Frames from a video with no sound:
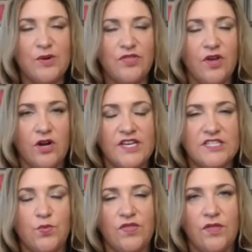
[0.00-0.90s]
with our
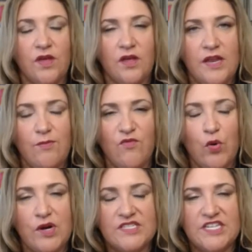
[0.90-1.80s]
audience what the name of her
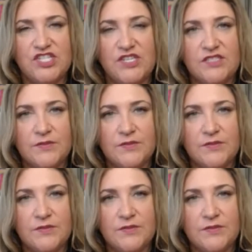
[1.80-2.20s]
organization is?